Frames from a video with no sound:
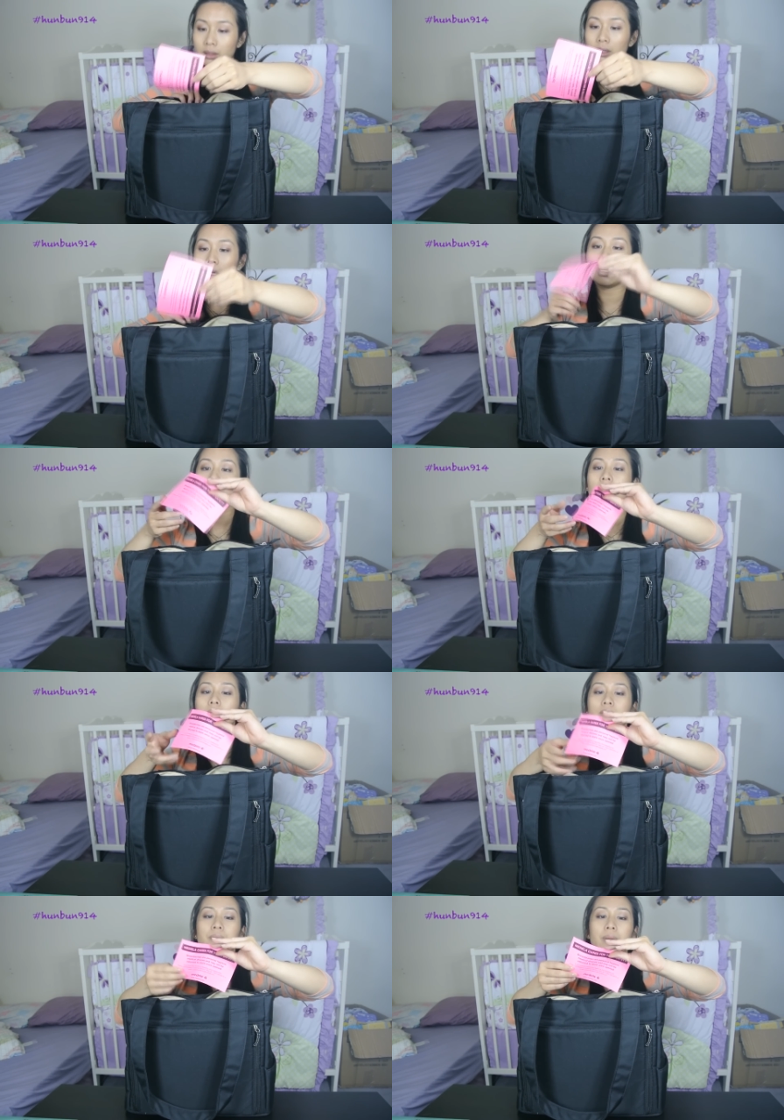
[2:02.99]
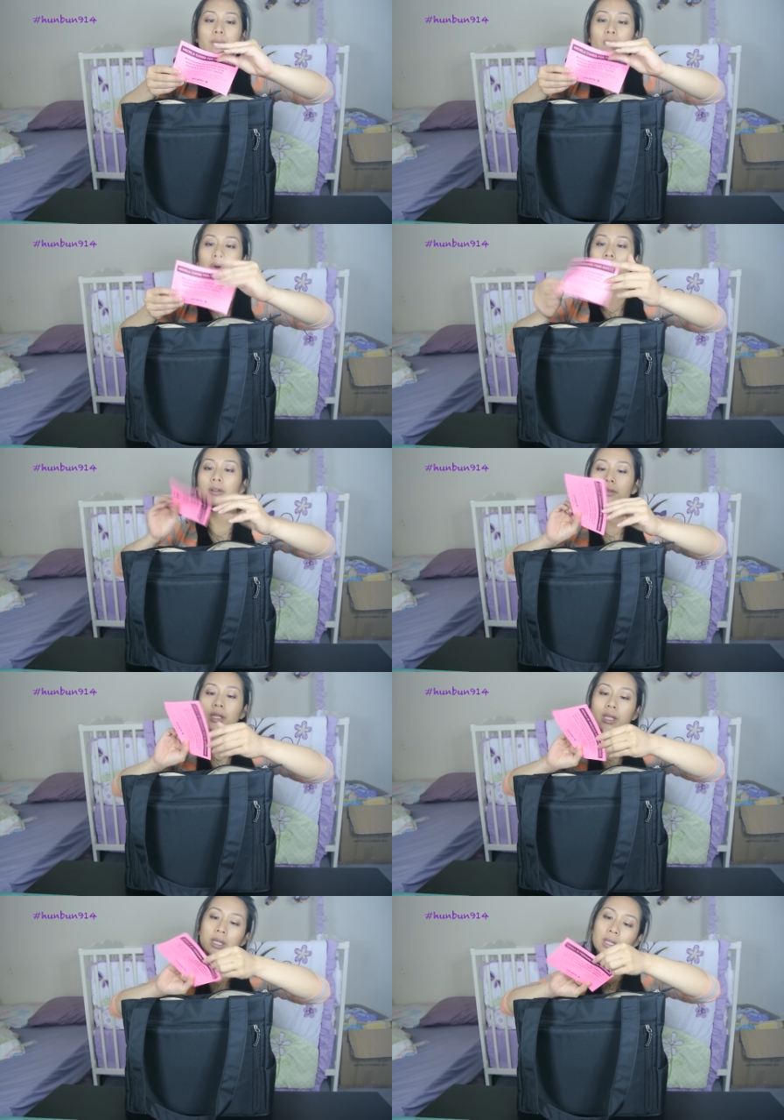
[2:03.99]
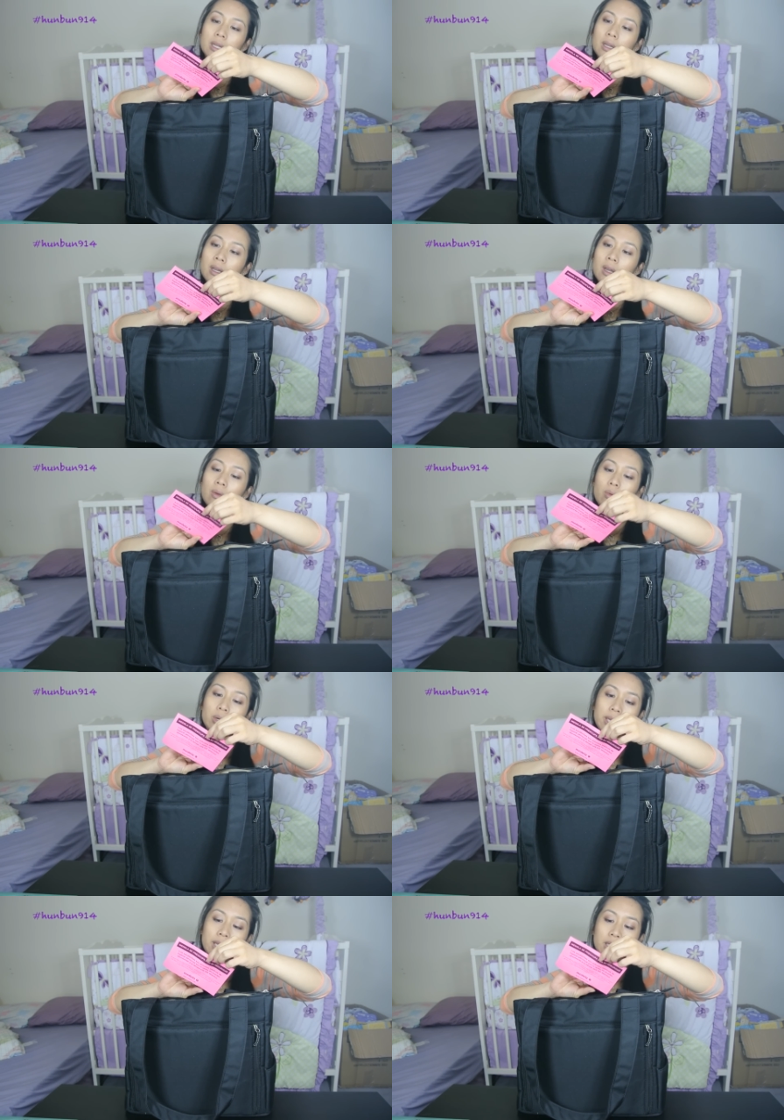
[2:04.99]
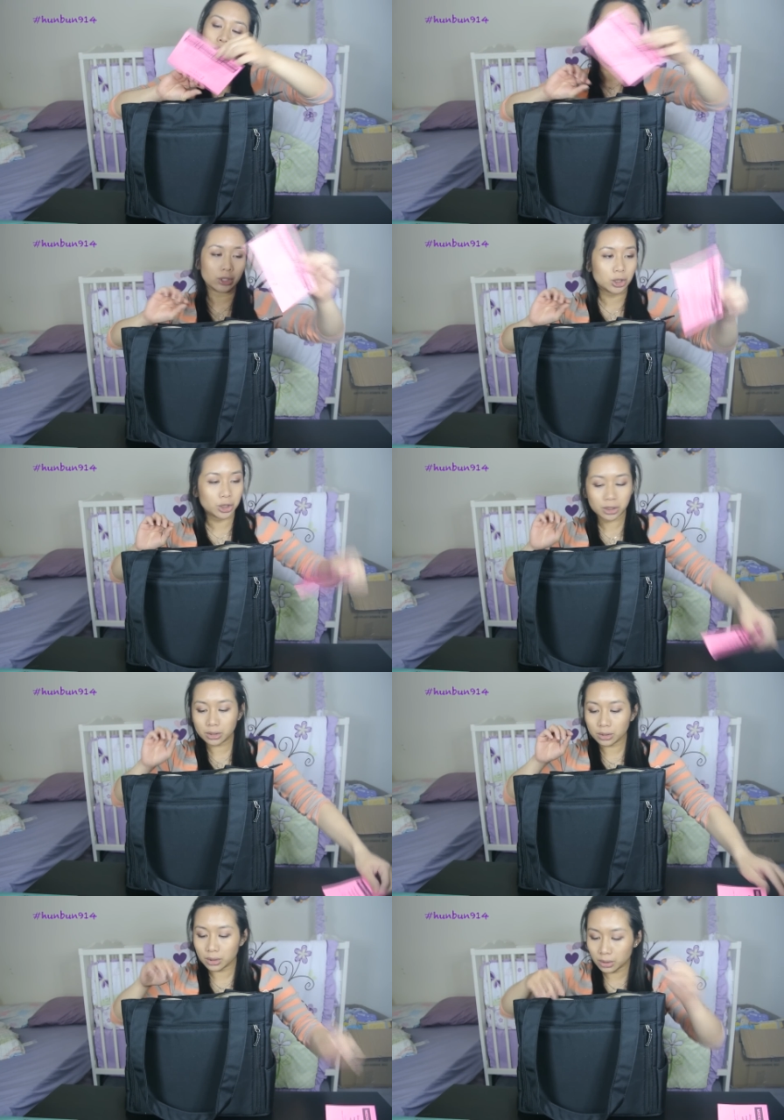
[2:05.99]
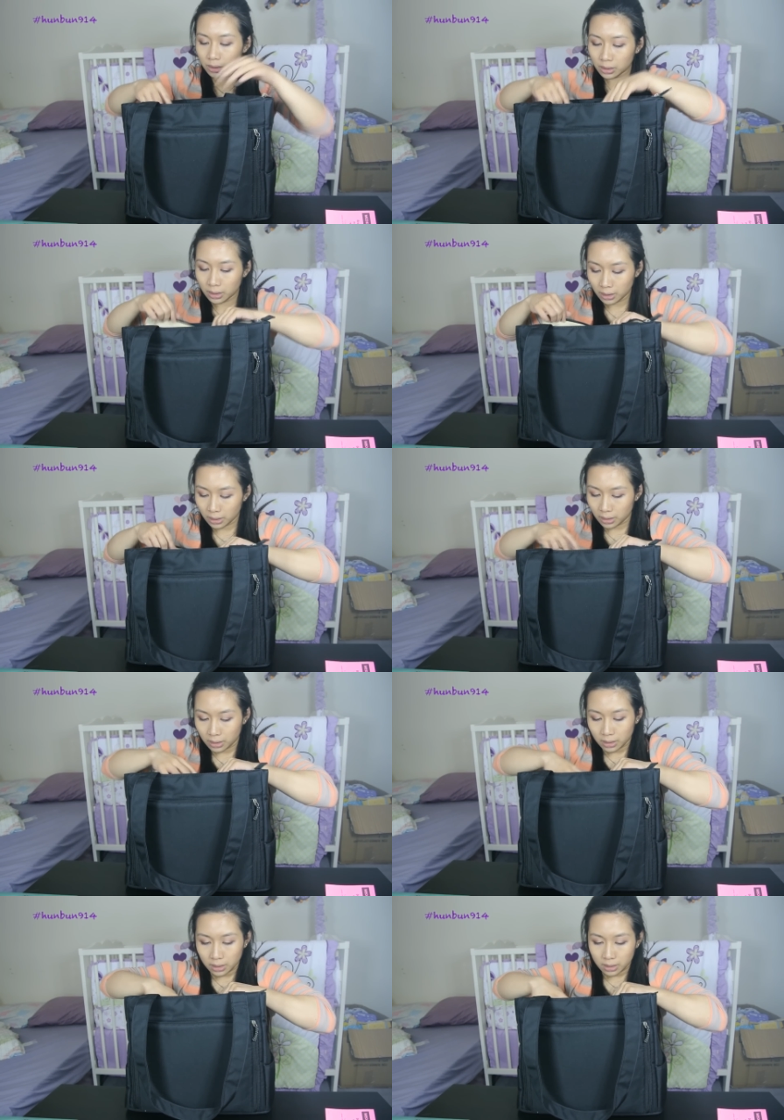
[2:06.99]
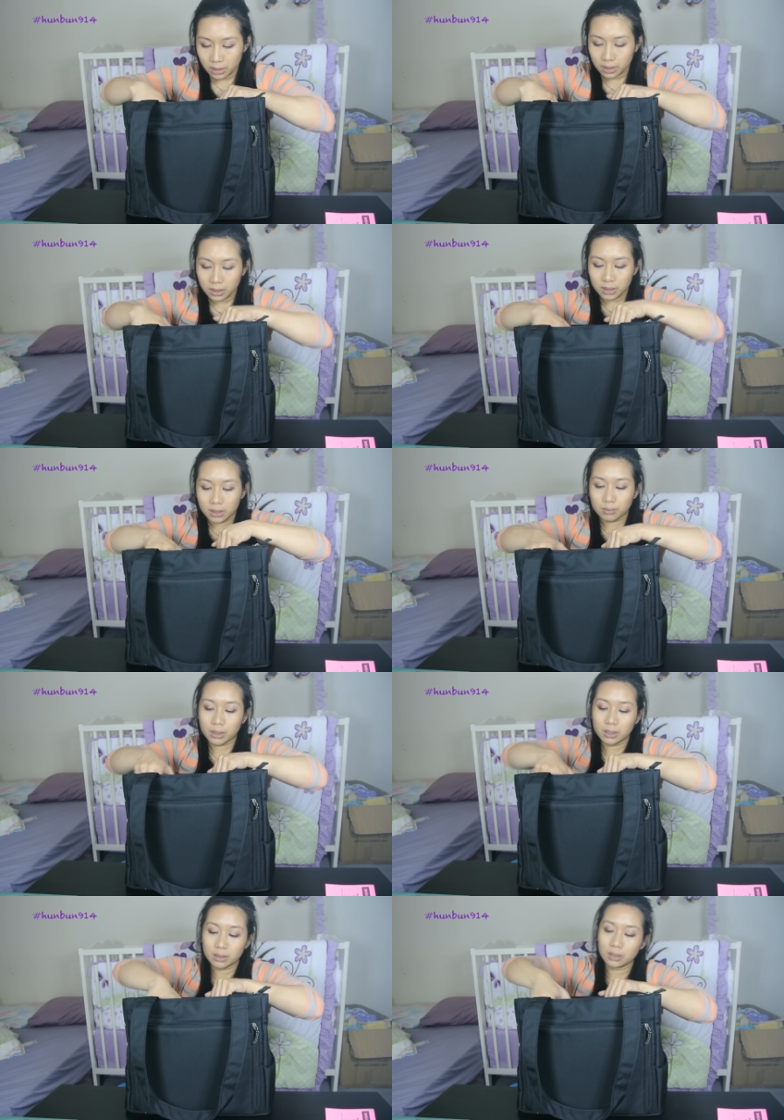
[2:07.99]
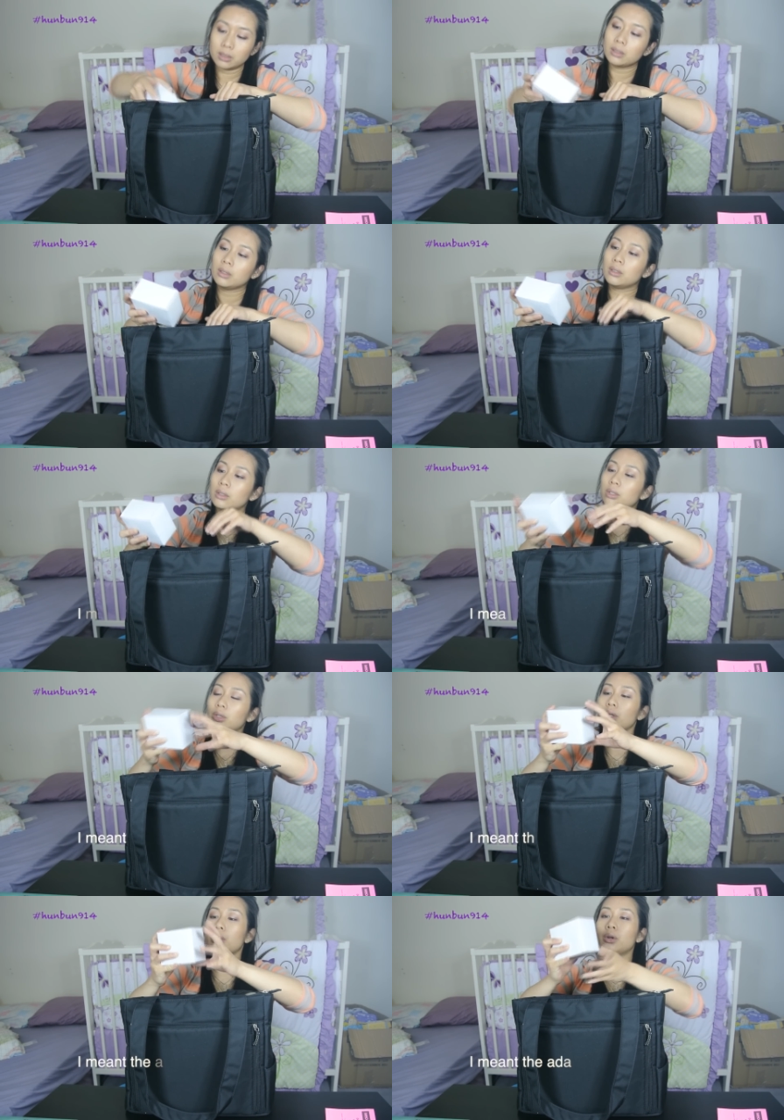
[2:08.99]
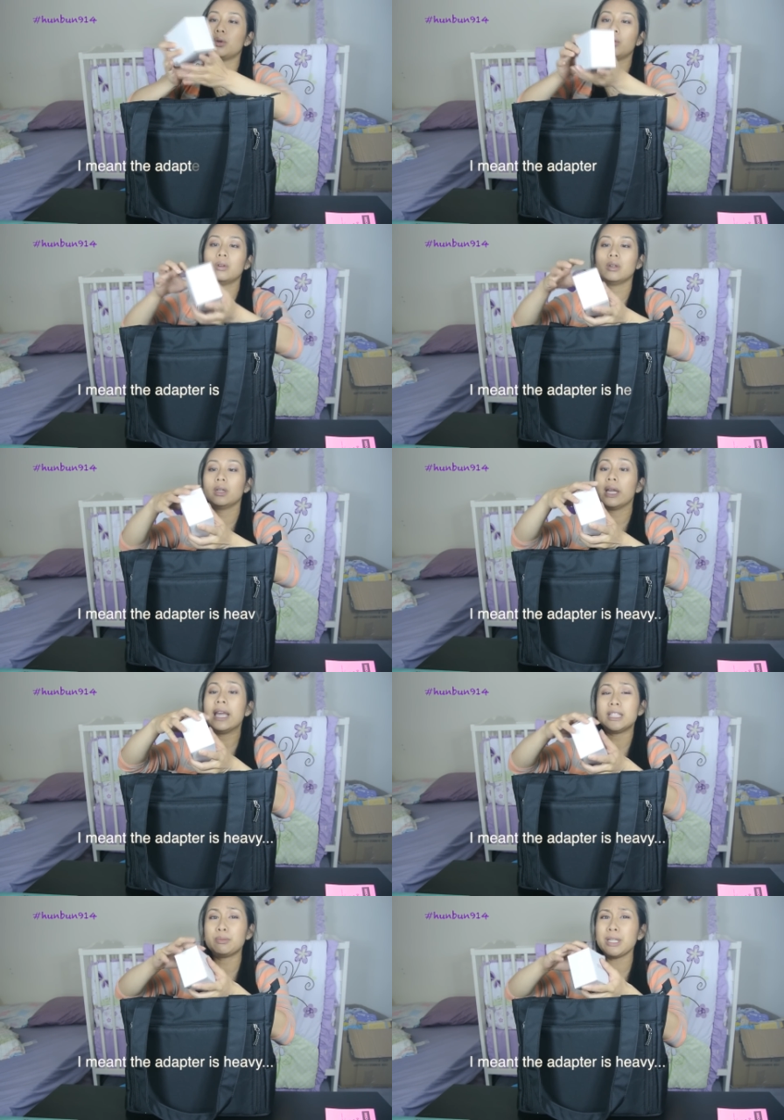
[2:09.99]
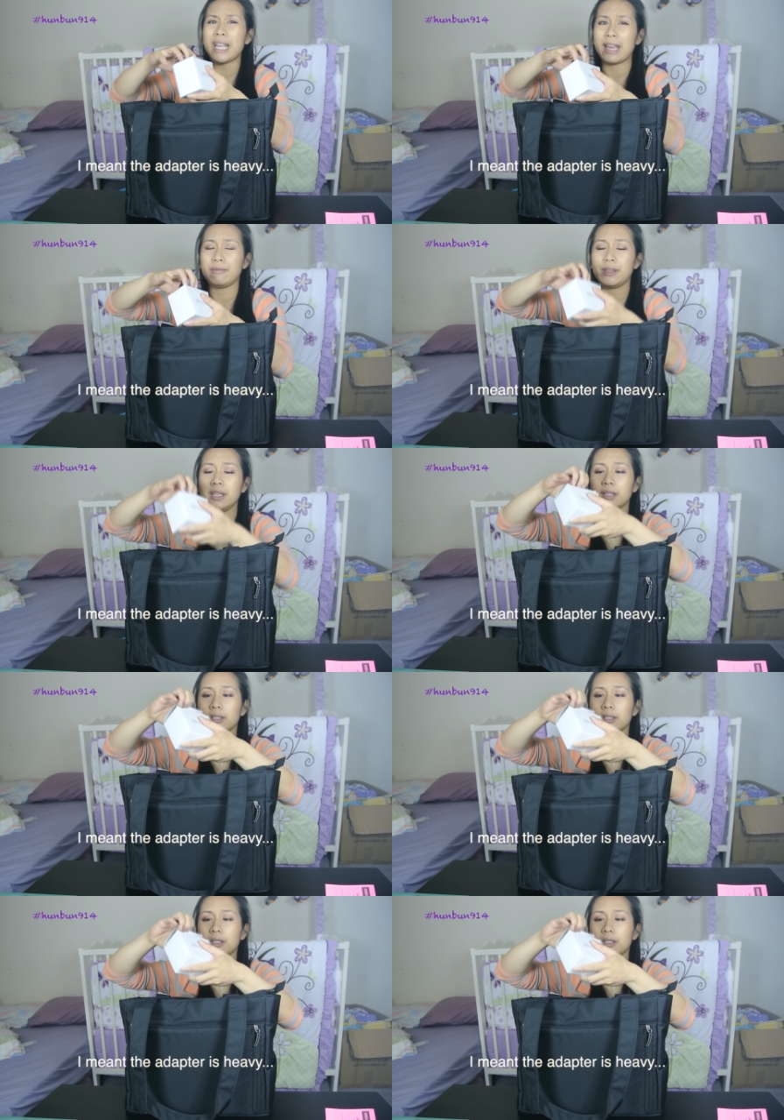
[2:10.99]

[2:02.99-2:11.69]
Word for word: um, a bit more of the warning instructions. Um, so, it's pretty heavy.